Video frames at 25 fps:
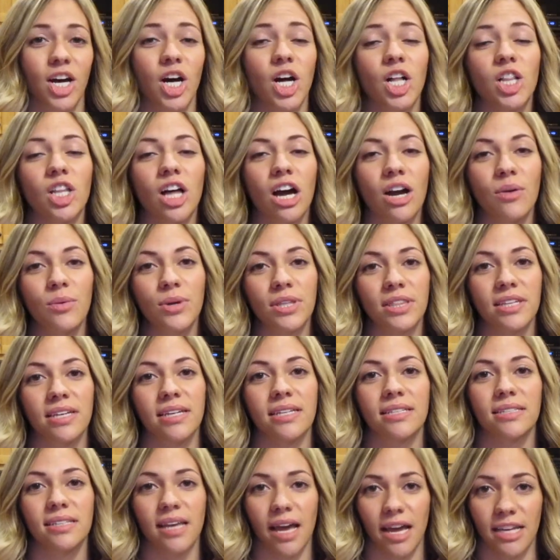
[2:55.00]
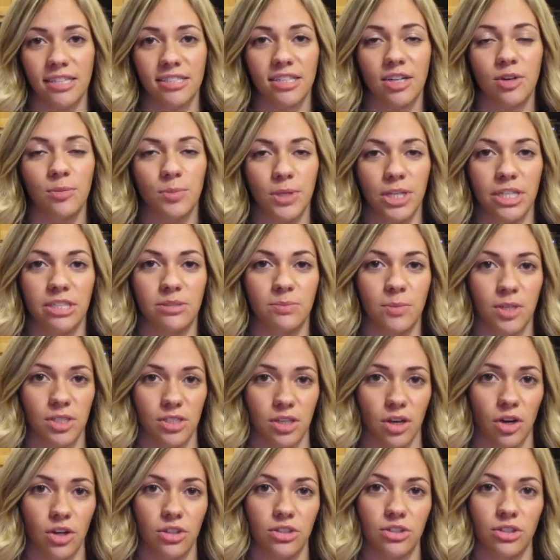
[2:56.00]
Along with this, SLPs must
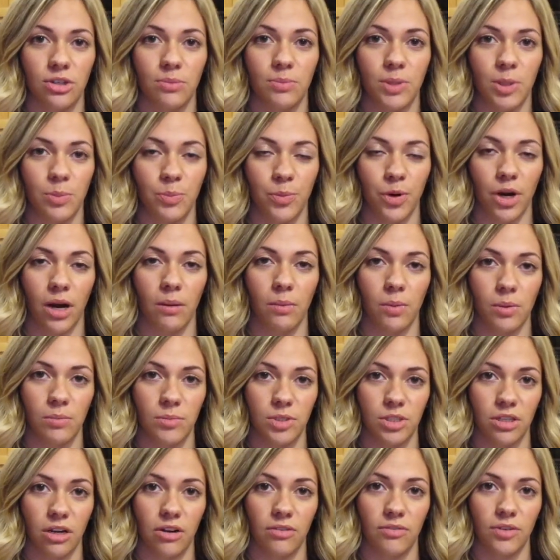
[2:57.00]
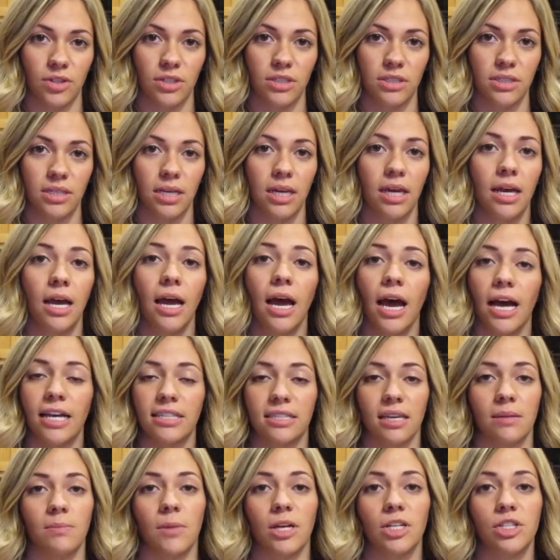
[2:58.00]
also be problem solvers. As
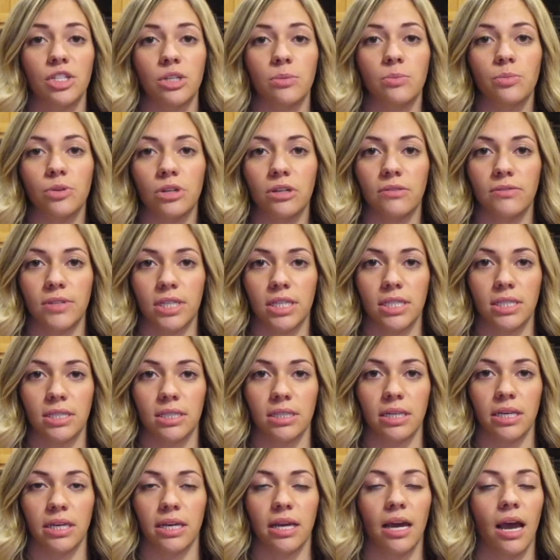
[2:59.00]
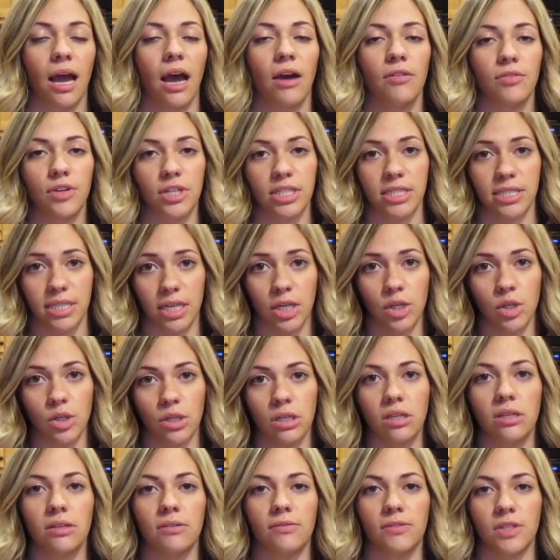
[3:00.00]
I mentioned previously, every single
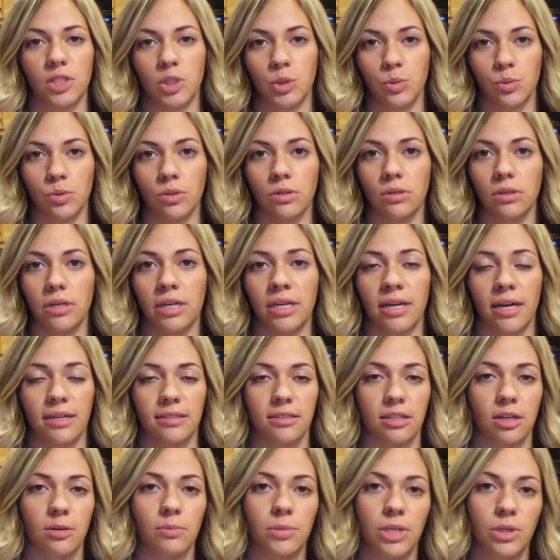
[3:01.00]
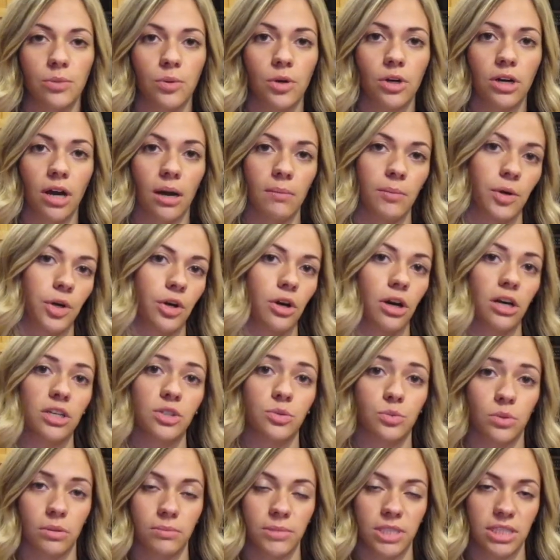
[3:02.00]
individual an SLP will come across
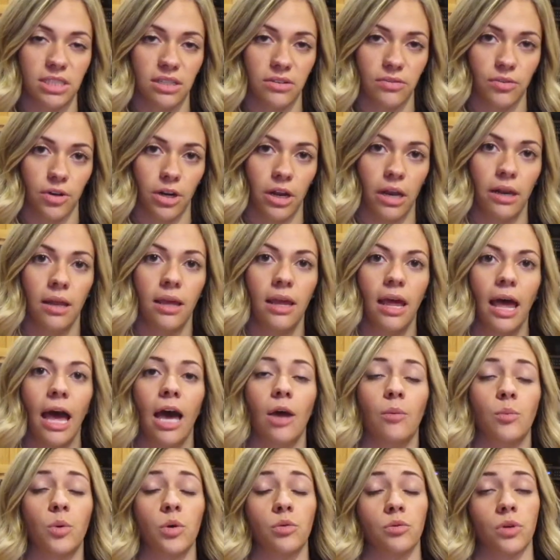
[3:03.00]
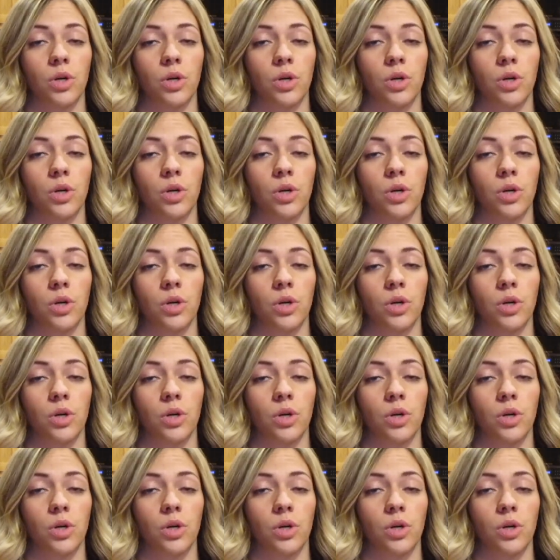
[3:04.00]
will be different and will